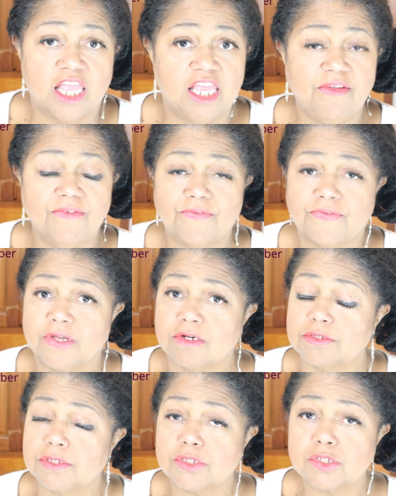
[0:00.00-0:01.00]
it
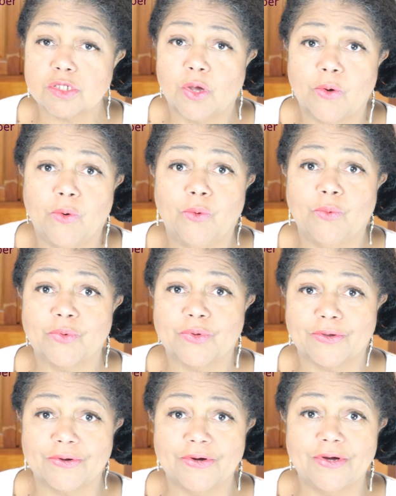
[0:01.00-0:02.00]
feels so
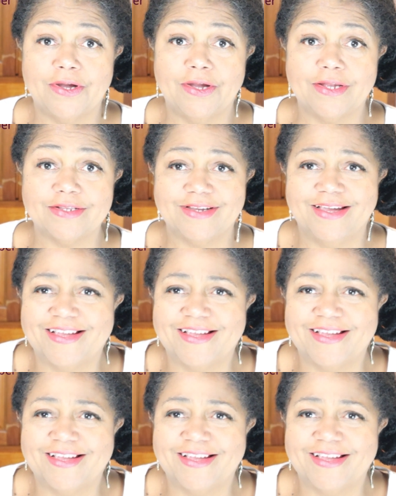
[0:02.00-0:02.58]
good.